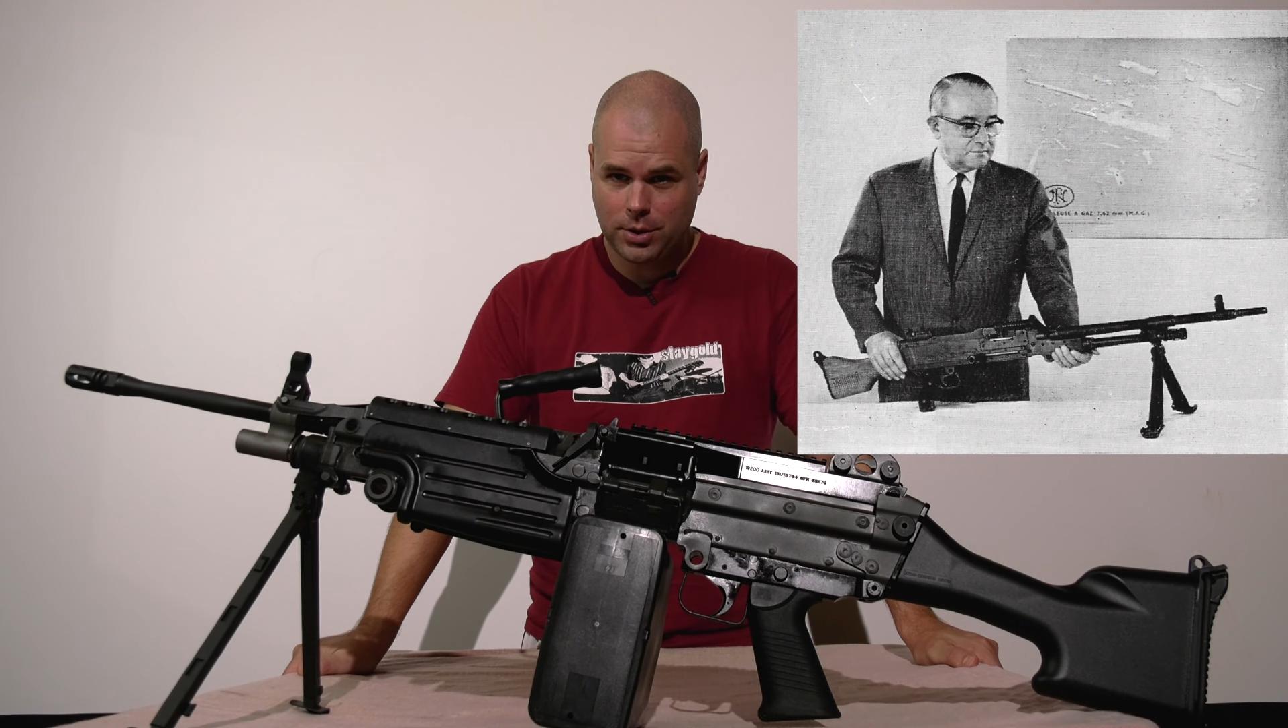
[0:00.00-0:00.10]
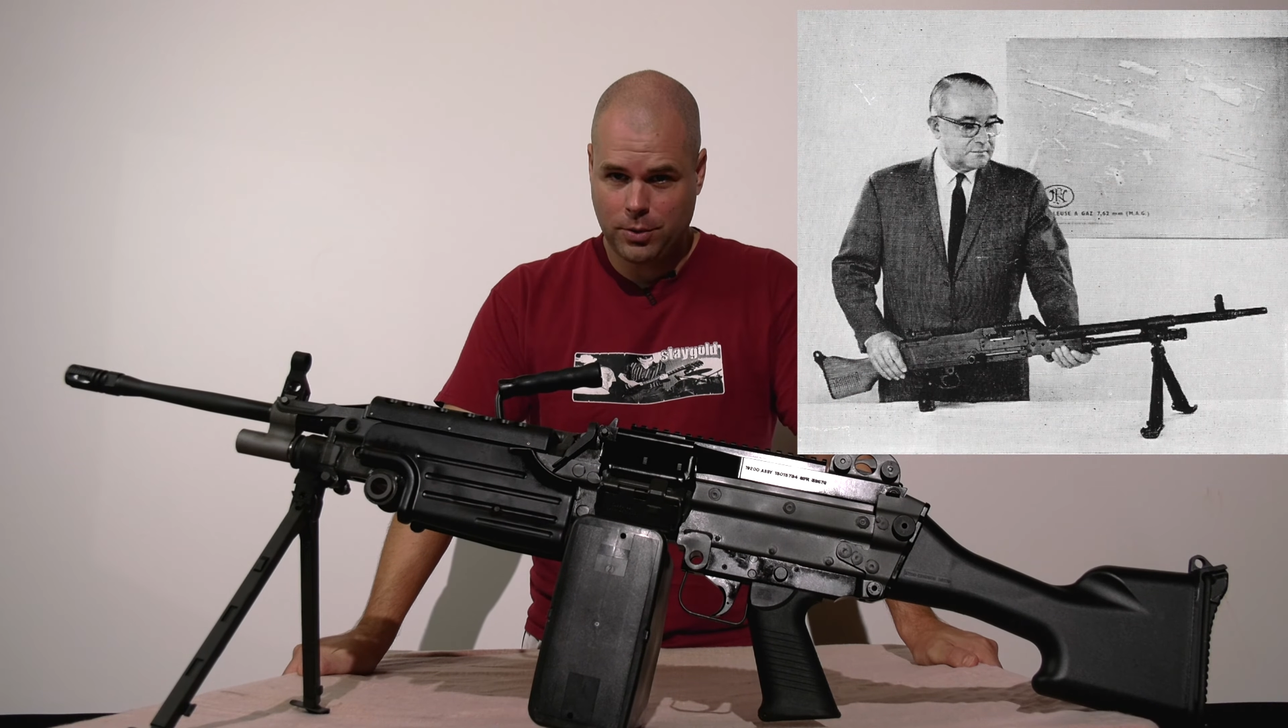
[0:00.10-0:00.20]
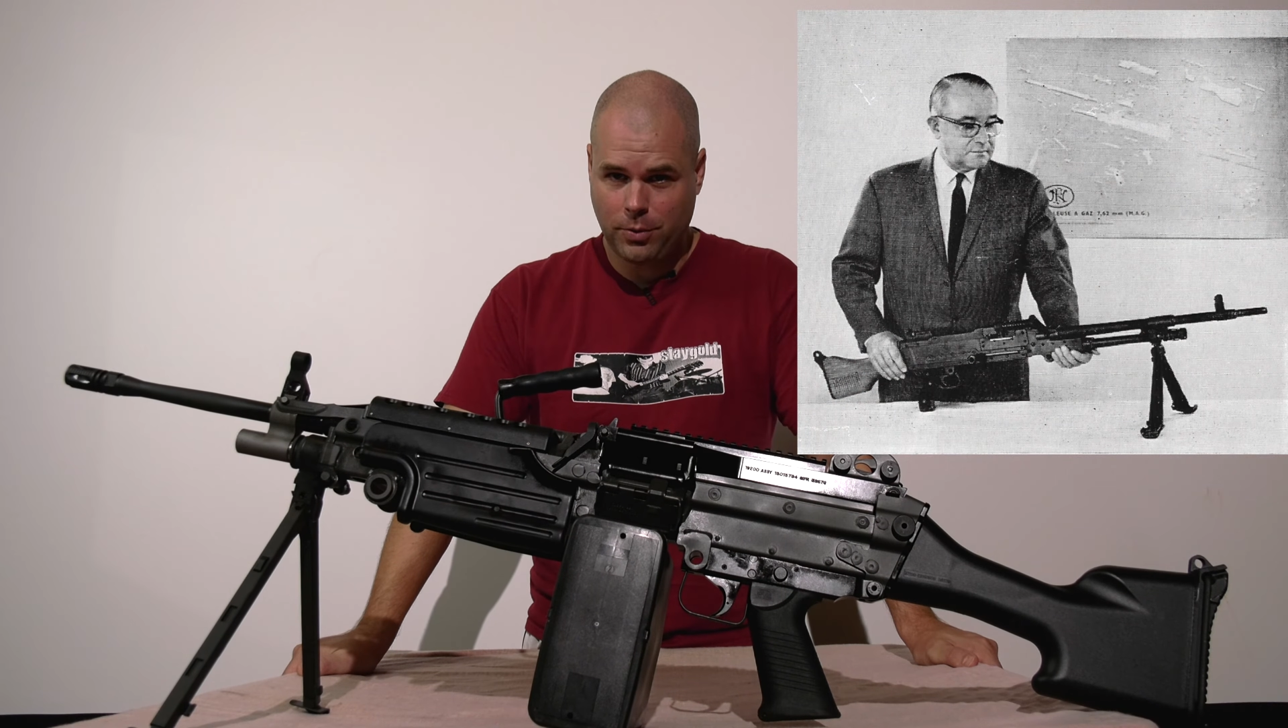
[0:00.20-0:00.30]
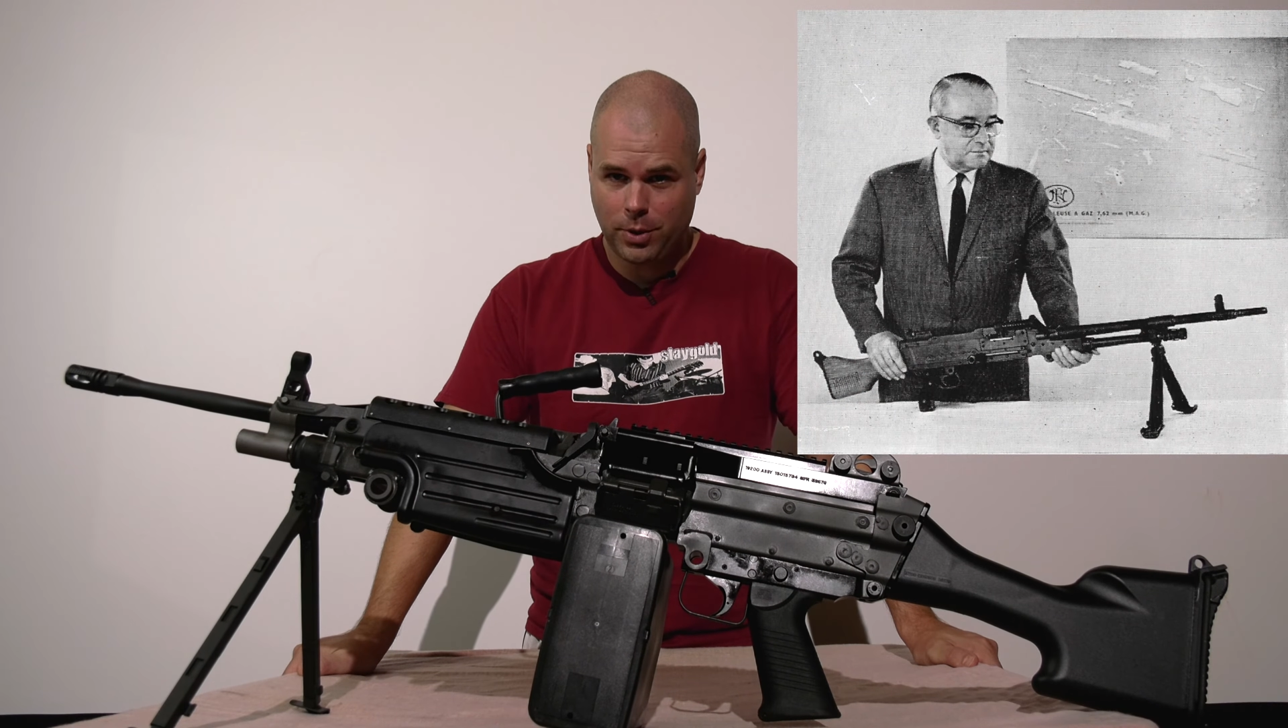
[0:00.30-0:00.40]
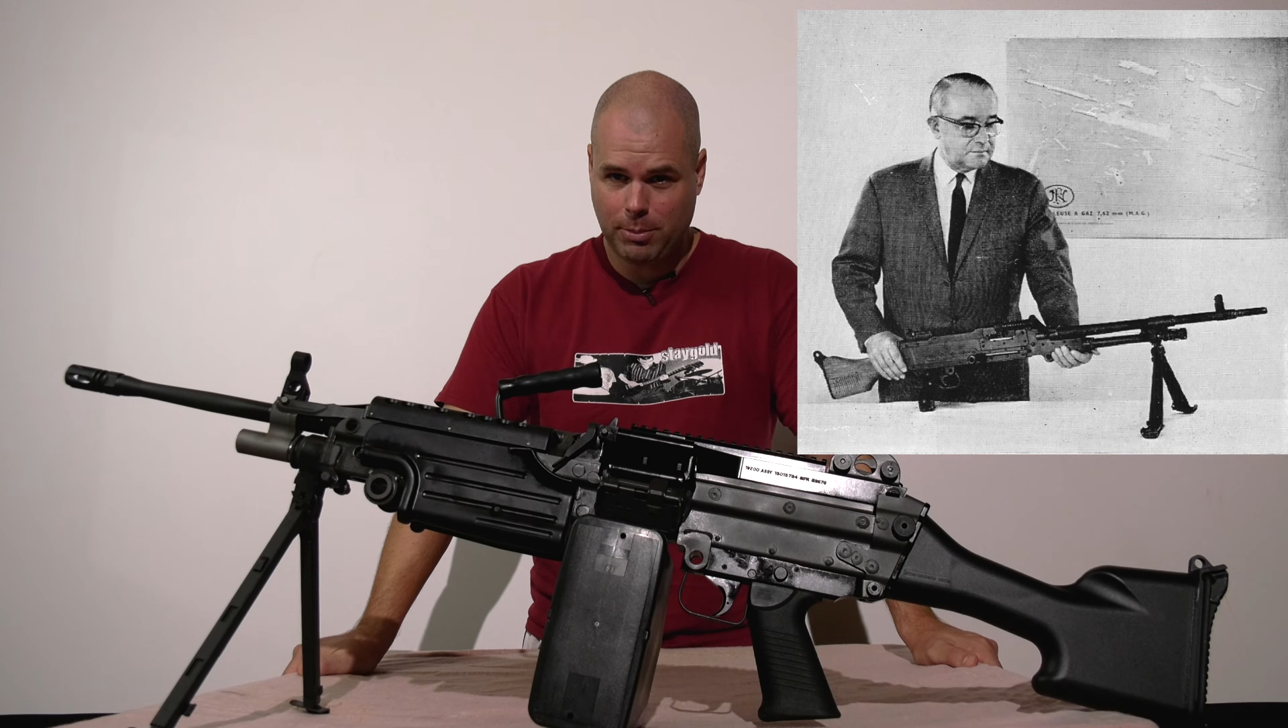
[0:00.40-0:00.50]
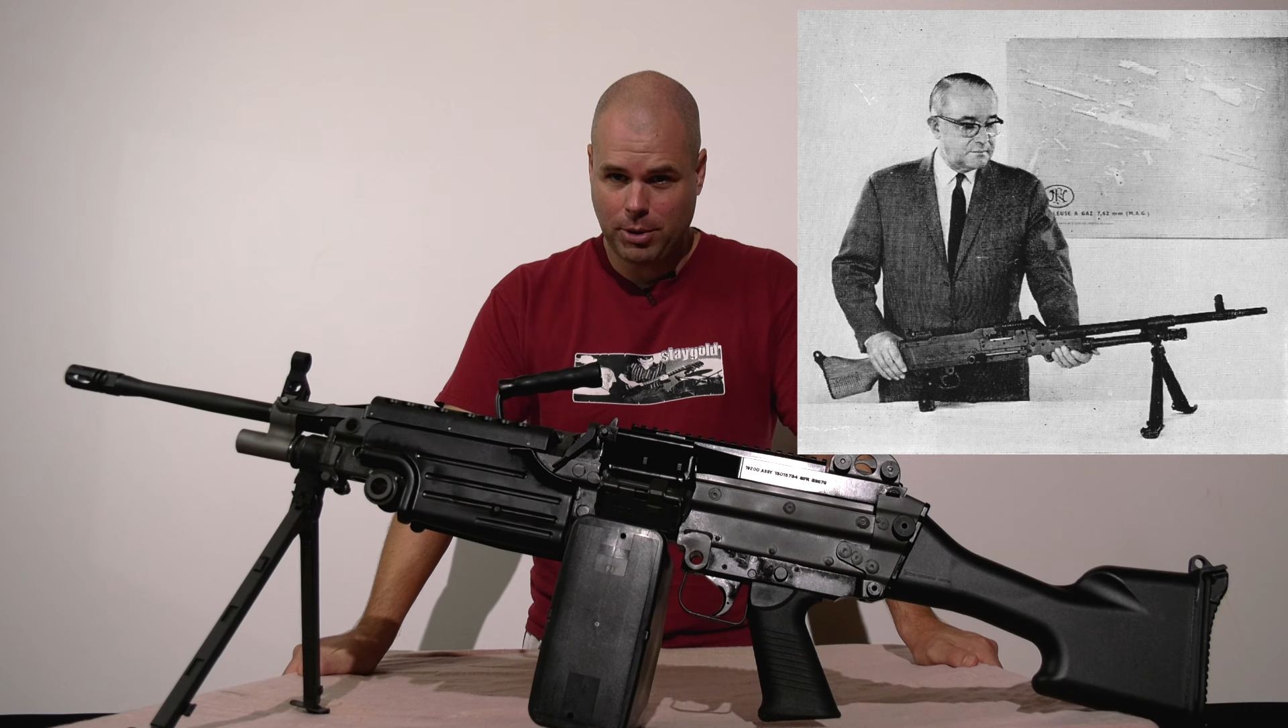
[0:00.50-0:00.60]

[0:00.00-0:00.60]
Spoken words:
240